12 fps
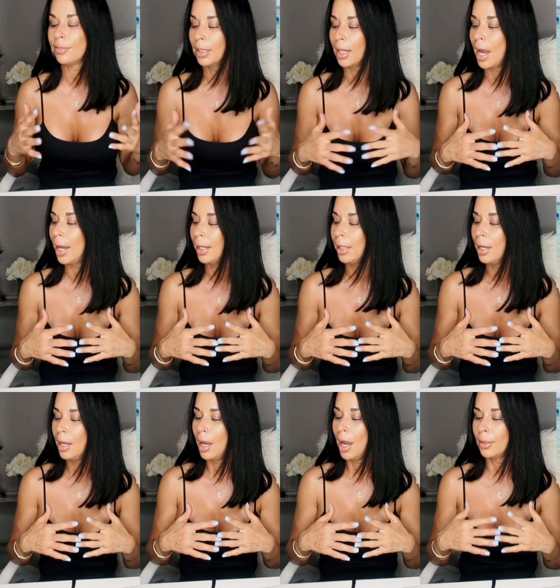like I
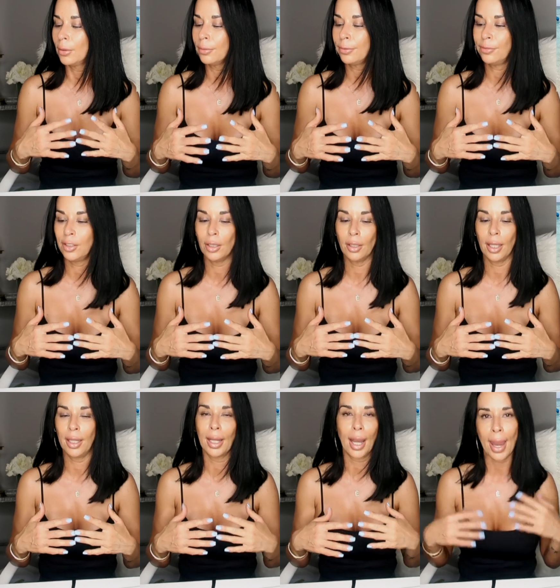don't feel
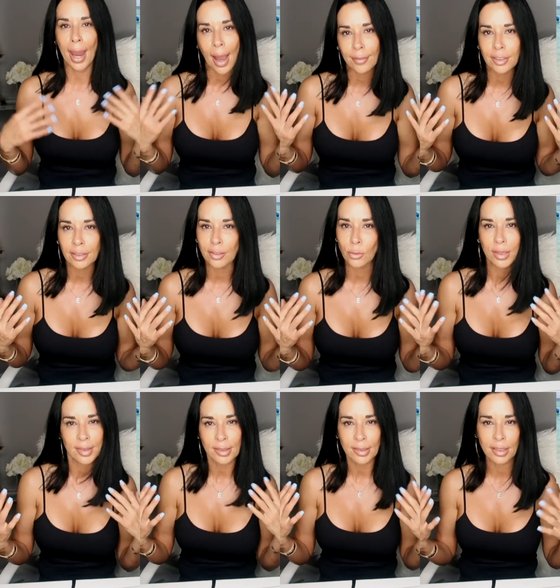like I have to
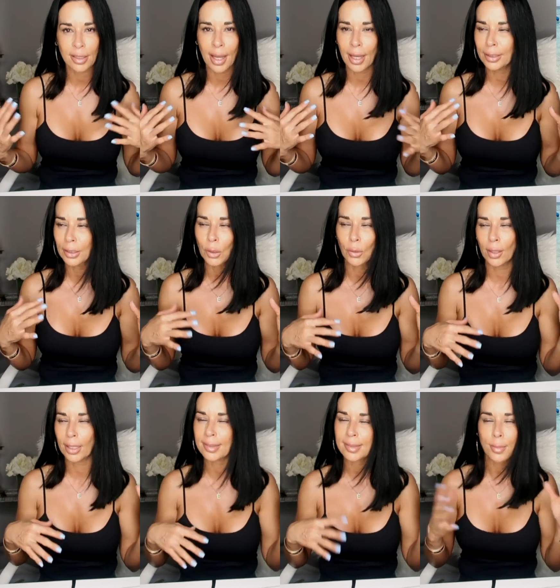squeeze into that, you know,
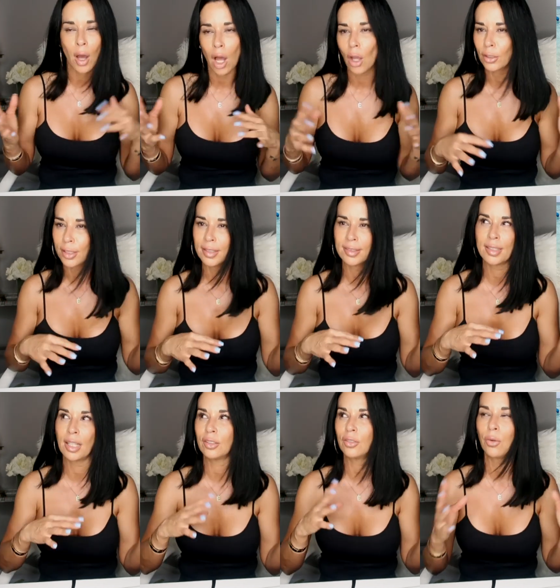that small or that
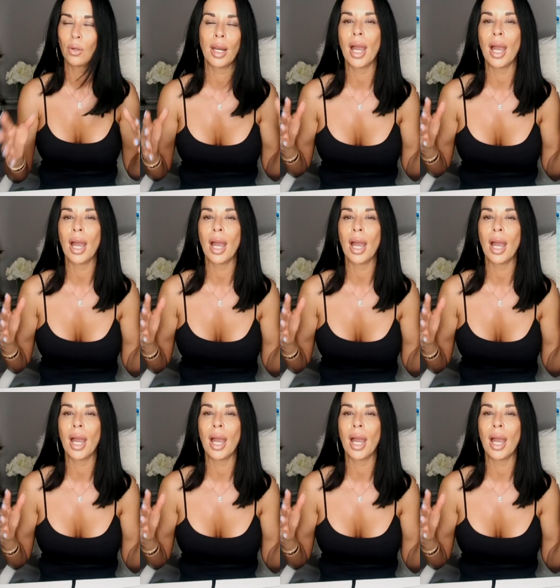size 4.